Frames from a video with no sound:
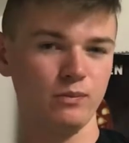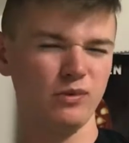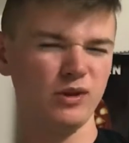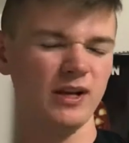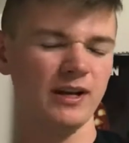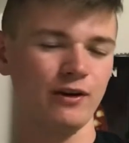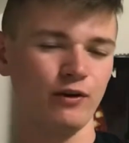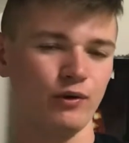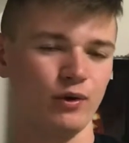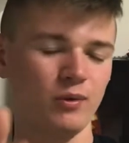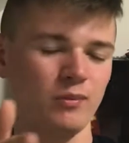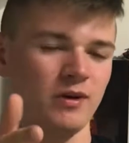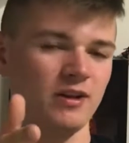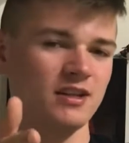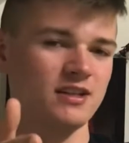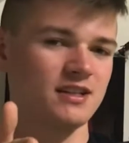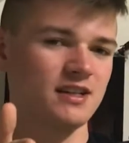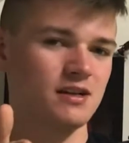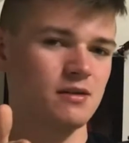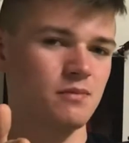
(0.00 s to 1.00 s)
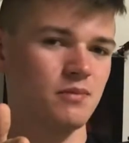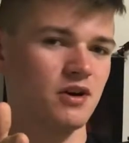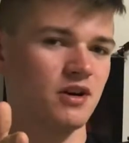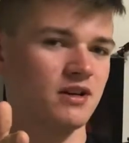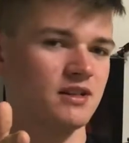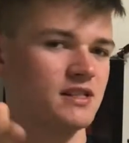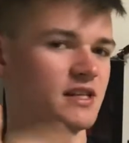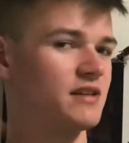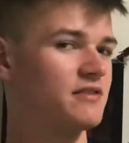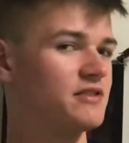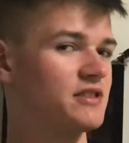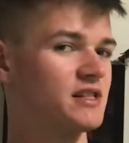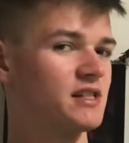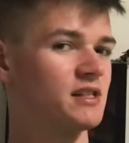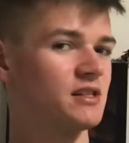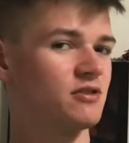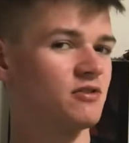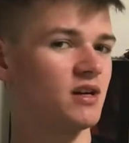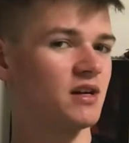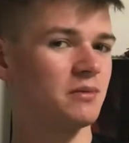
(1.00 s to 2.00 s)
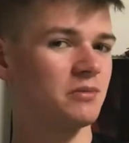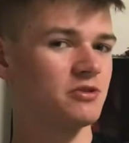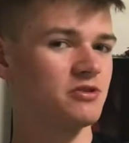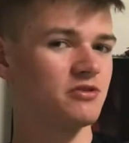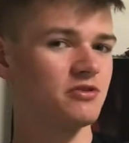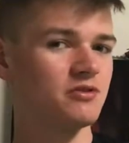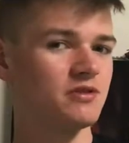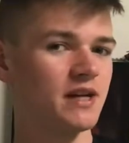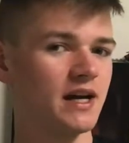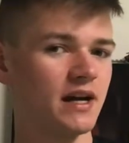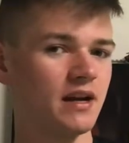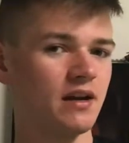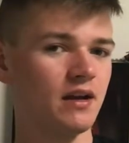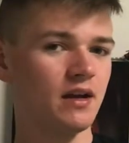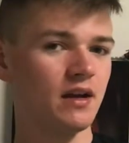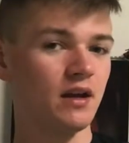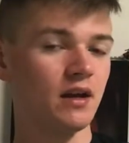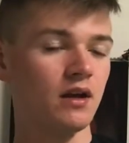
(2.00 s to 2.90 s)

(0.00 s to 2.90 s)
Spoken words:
Well, I don't know about the second part because I haven't seen Incredibles 2 yet.